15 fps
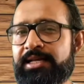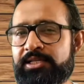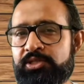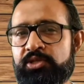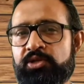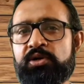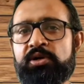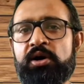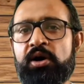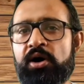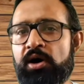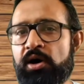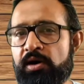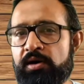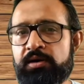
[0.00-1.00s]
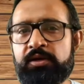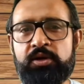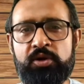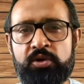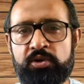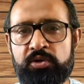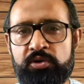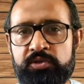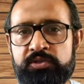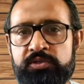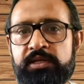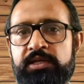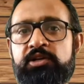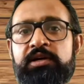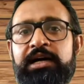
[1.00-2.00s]
your org grows,
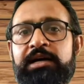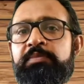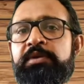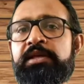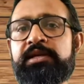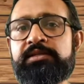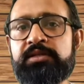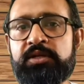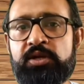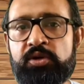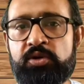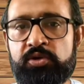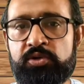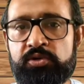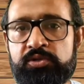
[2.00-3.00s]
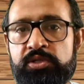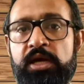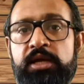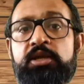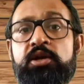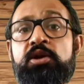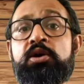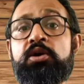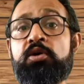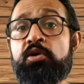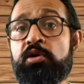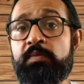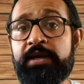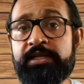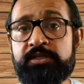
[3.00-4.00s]
your application grows, your code
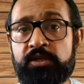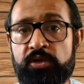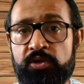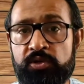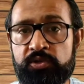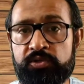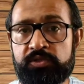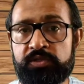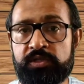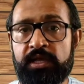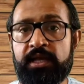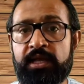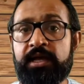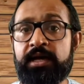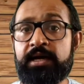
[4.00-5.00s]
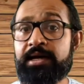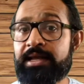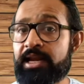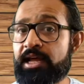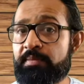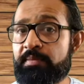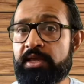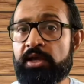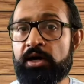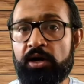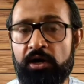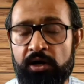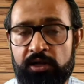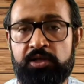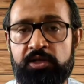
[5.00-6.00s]
base grows, cramming
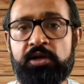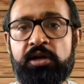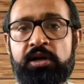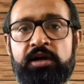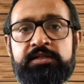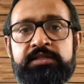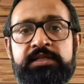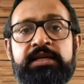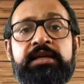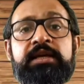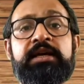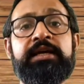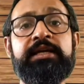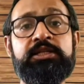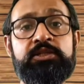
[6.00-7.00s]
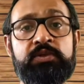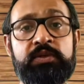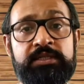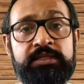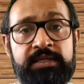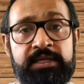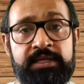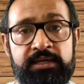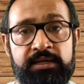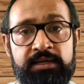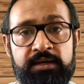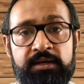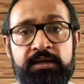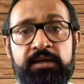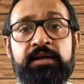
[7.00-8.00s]
all your logic into a trigger
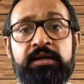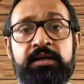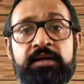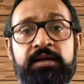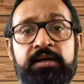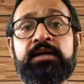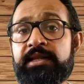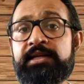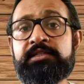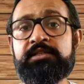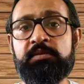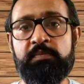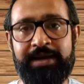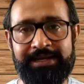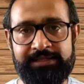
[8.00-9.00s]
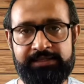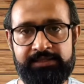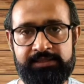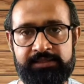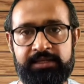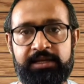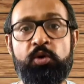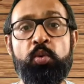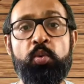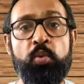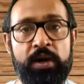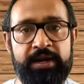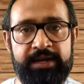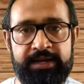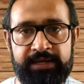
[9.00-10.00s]
creates a mess
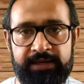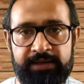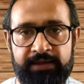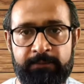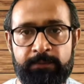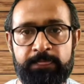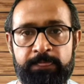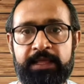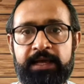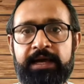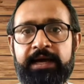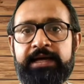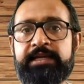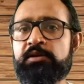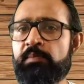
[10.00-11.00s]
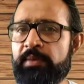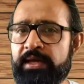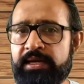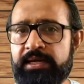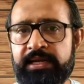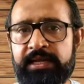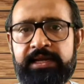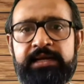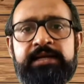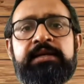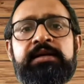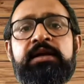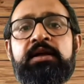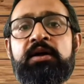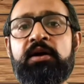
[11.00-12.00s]
one day. And it may need
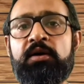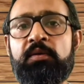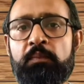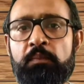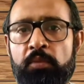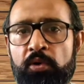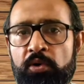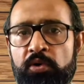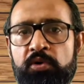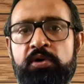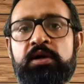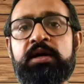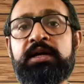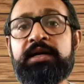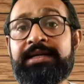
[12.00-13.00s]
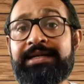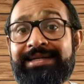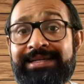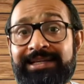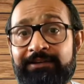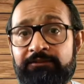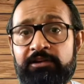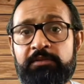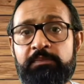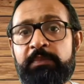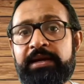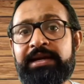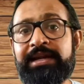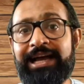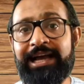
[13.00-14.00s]
more development
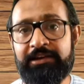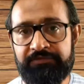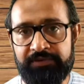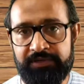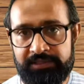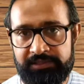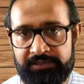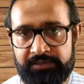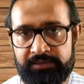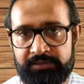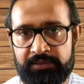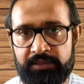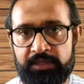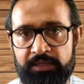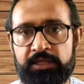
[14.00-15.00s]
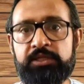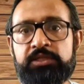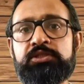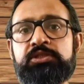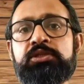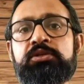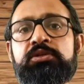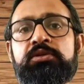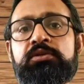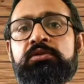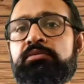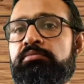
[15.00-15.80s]
efforts to